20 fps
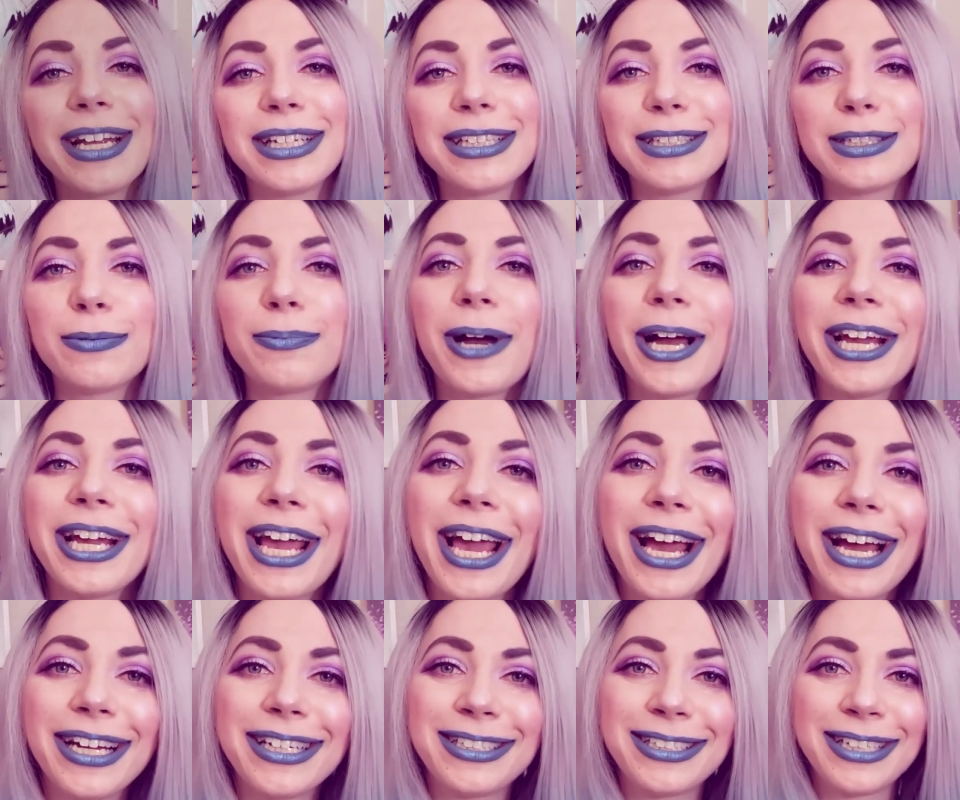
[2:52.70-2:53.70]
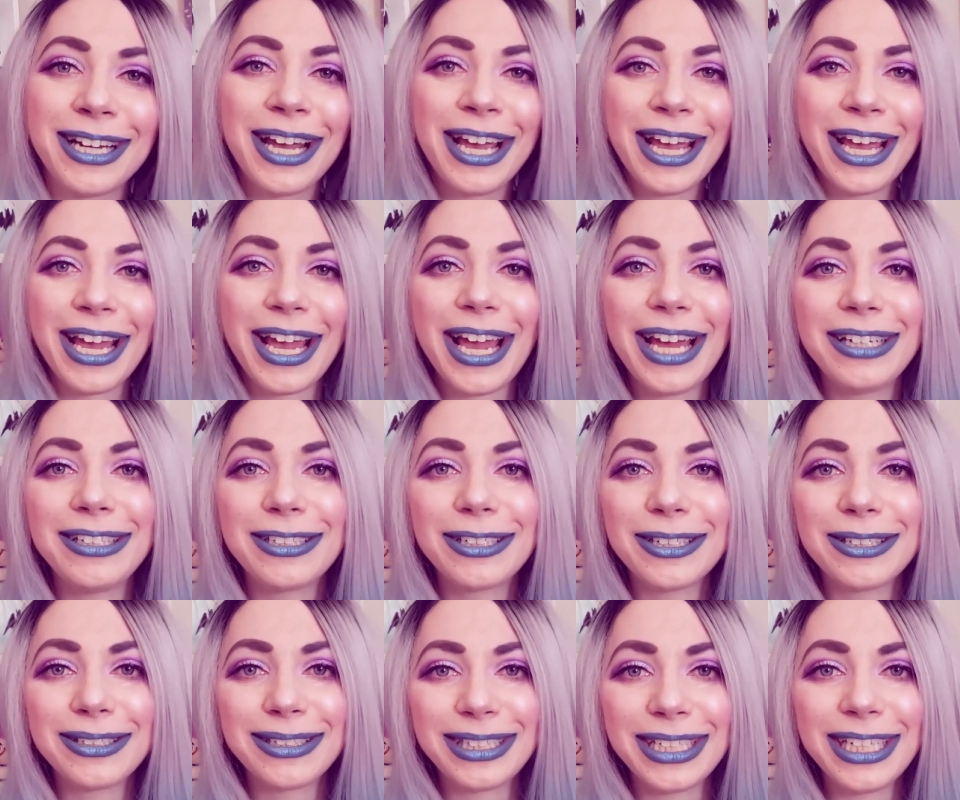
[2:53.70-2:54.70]
is why Ash
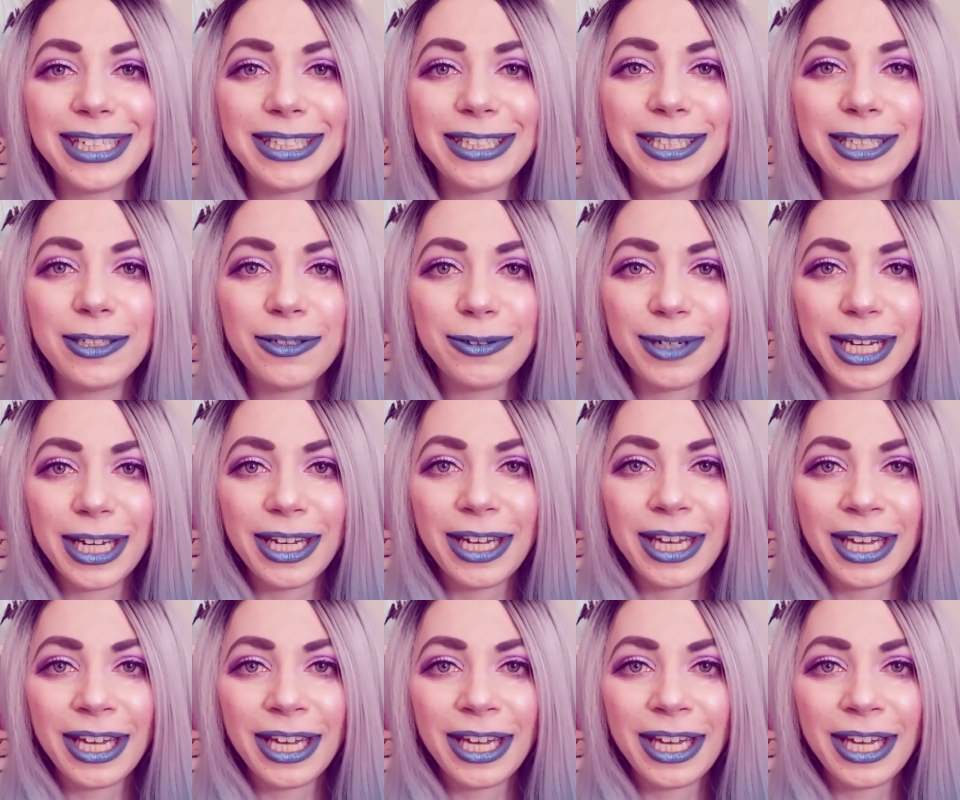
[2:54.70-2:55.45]
enters into